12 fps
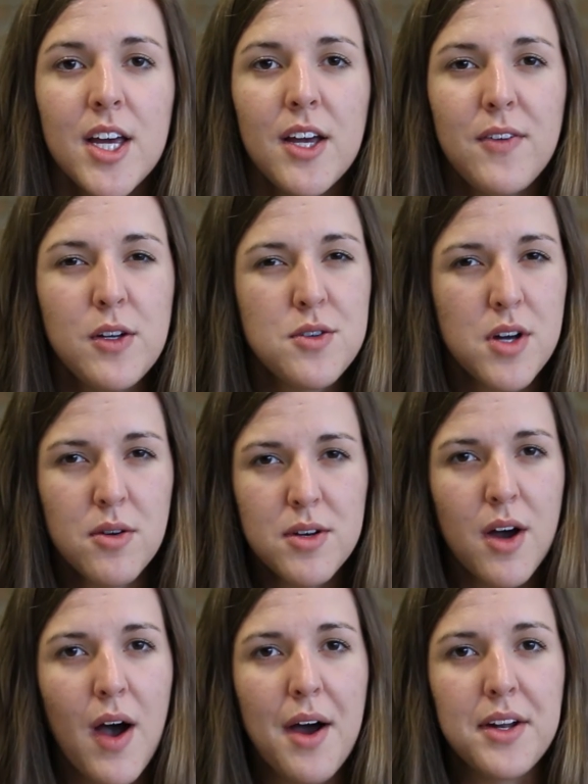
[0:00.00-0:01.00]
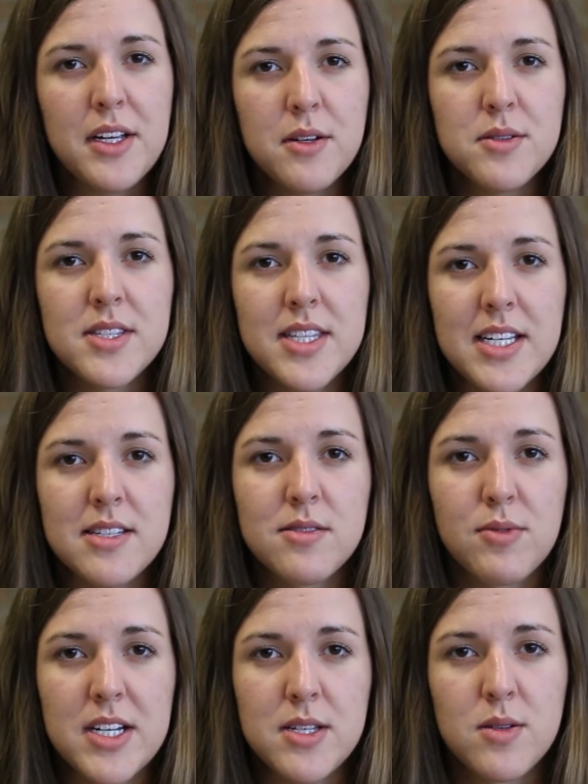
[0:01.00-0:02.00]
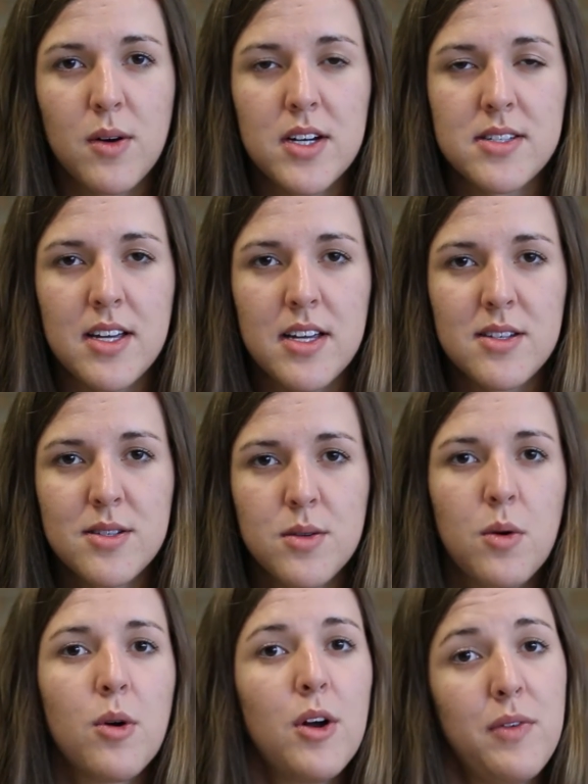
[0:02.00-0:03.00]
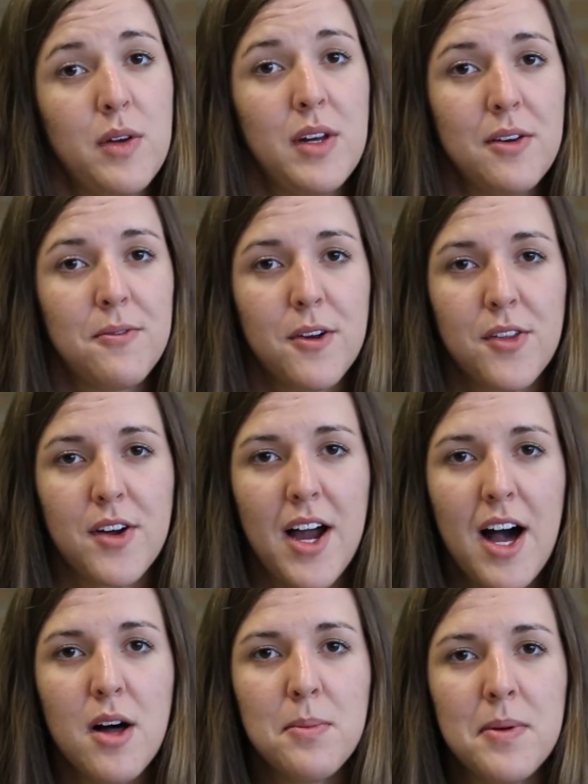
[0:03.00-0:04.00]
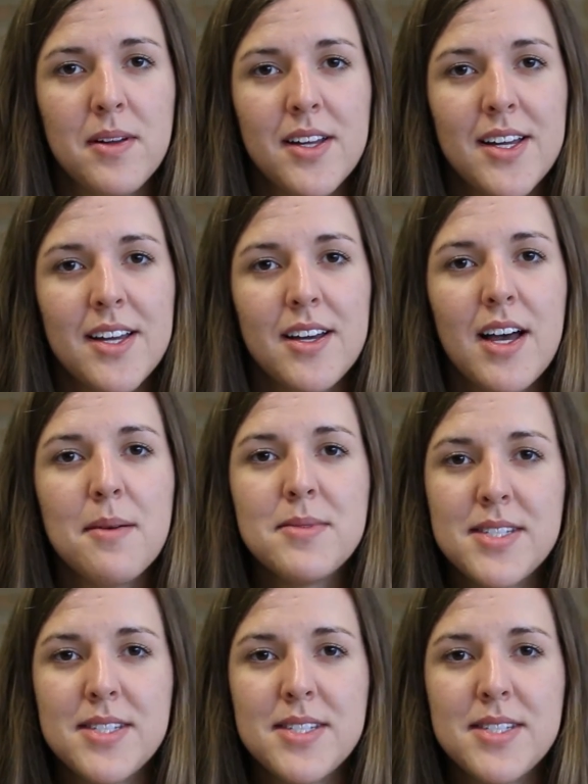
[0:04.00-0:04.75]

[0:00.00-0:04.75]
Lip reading: If you don't know how to use these resources, or if you need further help, come